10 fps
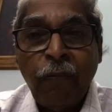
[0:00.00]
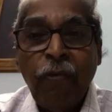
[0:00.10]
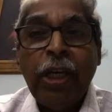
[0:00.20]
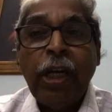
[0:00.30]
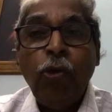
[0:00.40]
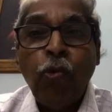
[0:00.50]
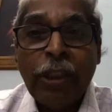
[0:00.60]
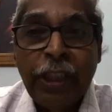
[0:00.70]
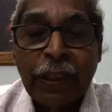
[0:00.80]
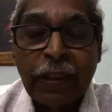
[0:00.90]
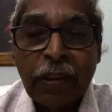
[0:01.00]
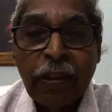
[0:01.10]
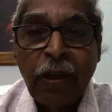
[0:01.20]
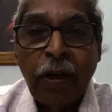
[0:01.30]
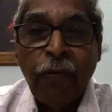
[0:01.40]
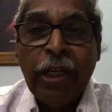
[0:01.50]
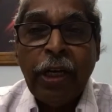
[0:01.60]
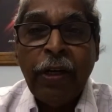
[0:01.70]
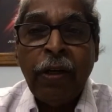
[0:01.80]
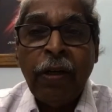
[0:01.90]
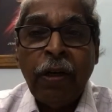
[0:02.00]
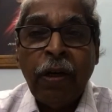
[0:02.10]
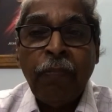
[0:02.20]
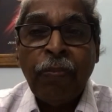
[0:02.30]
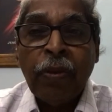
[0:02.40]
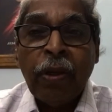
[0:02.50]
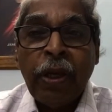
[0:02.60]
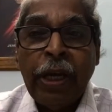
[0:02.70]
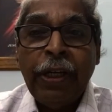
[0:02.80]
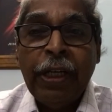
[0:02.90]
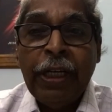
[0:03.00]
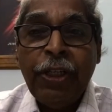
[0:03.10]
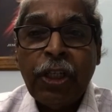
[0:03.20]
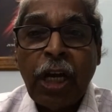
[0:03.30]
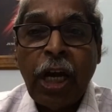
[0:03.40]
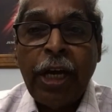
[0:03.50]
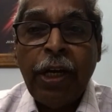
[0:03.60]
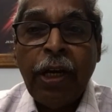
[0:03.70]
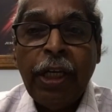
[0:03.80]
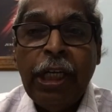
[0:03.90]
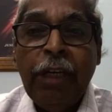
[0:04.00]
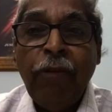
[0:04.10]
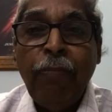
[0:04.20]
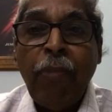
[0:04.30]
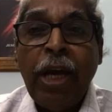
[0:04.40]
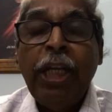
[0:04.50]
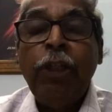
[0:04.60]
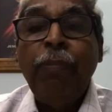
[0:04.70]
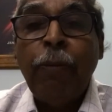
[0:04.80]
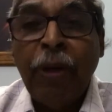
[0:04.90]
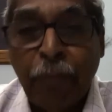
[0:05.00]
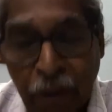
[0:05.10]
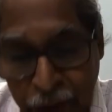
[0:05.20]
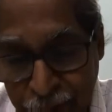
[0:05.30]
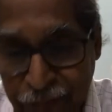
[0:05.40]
we can do one thing. We can engage an event management people.